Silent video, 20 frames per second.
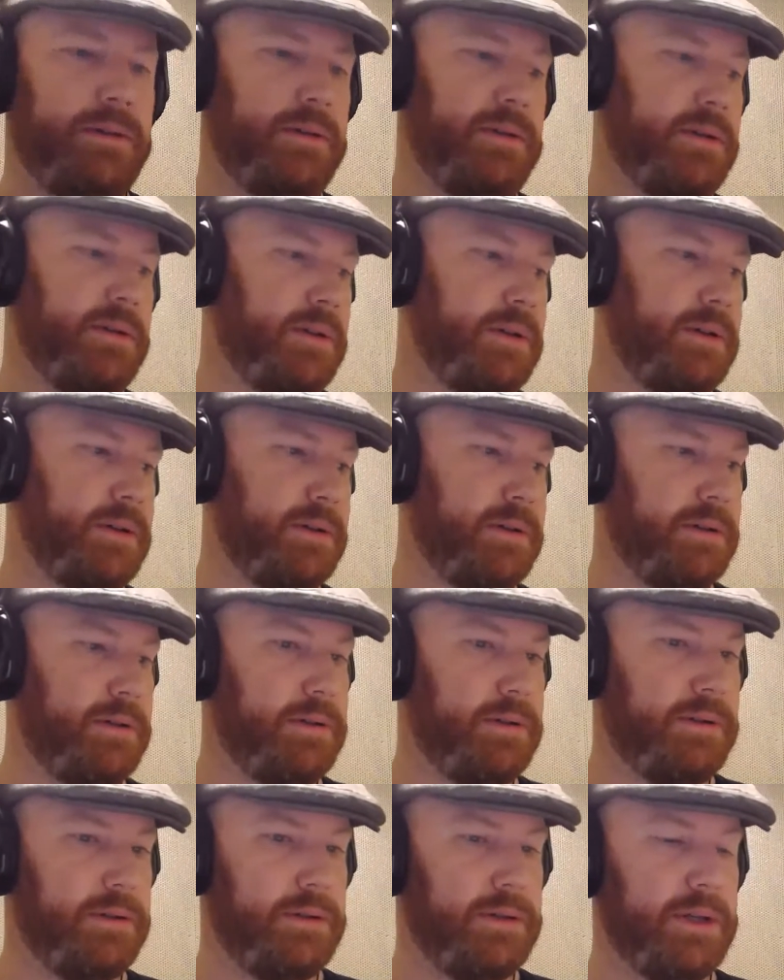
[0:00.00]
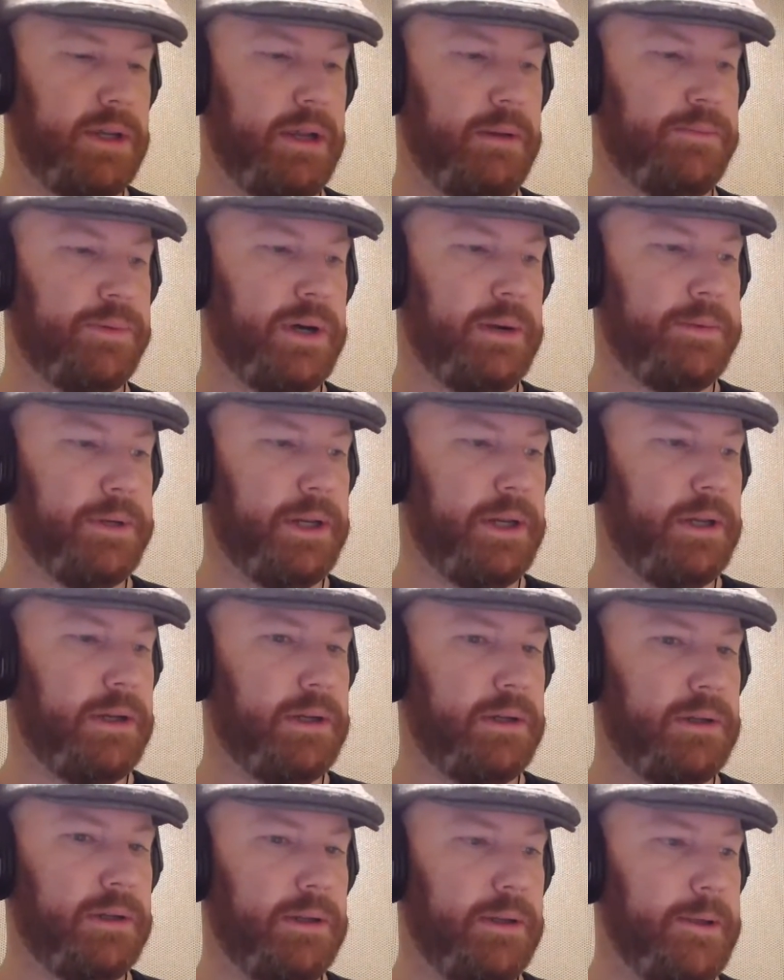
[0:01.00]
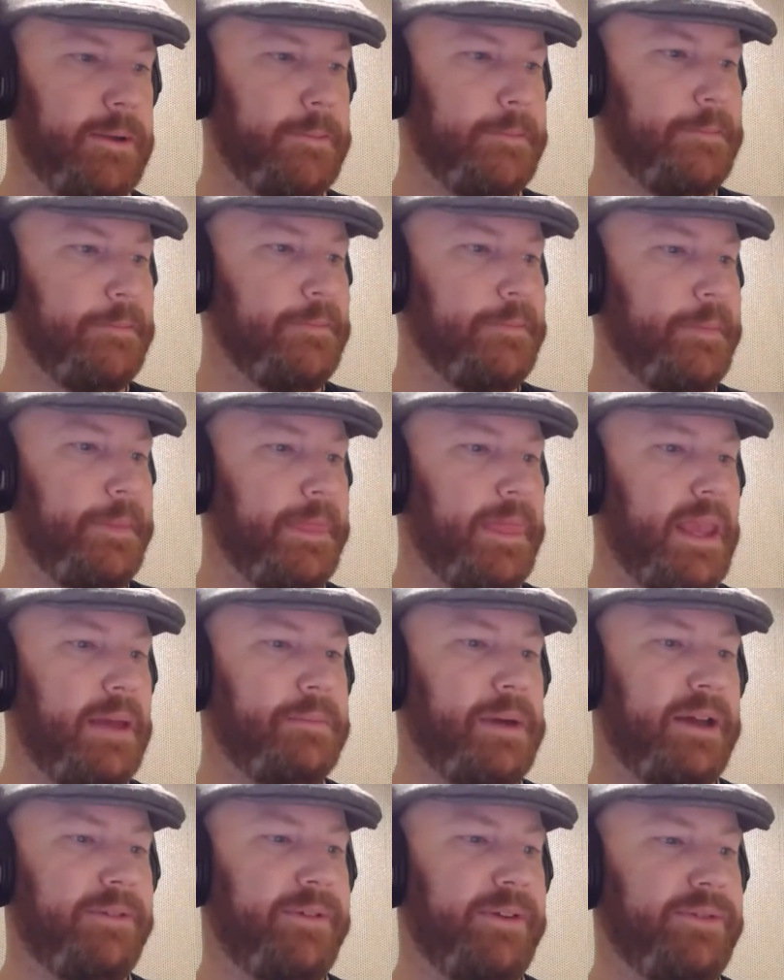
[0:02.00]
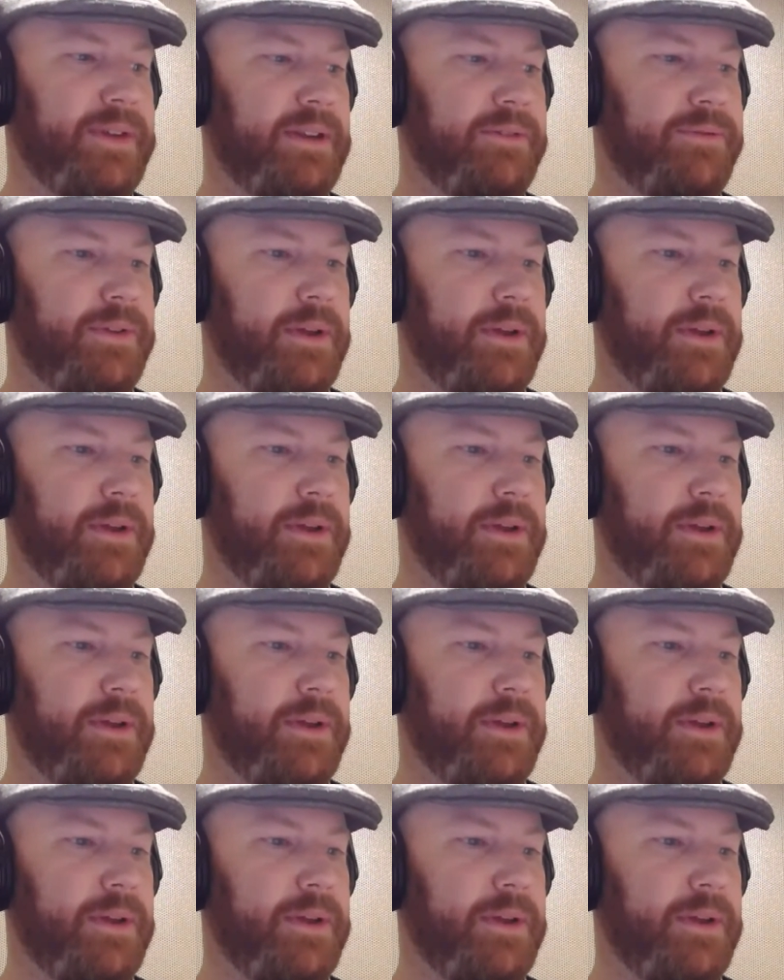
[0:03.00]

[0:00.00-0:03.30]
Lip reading: Ugh, I hate propaganda. By 15